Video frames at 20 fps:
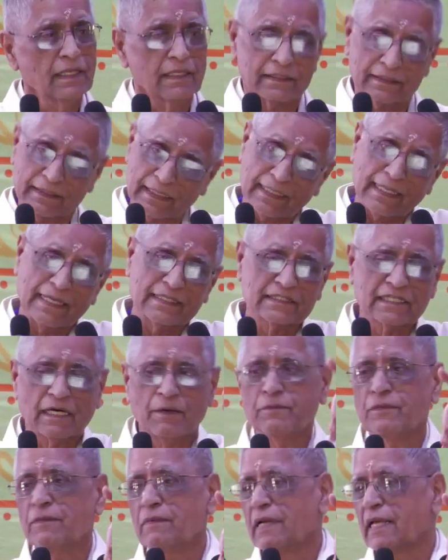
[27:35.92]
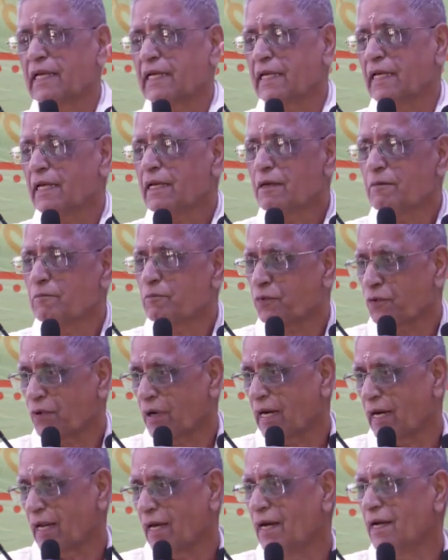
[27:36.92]
That has come like a
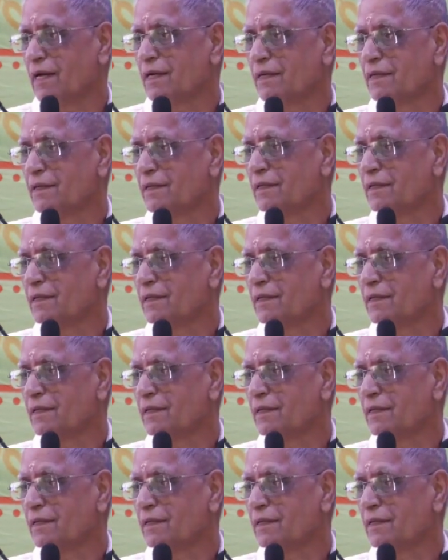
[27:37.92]
Purana.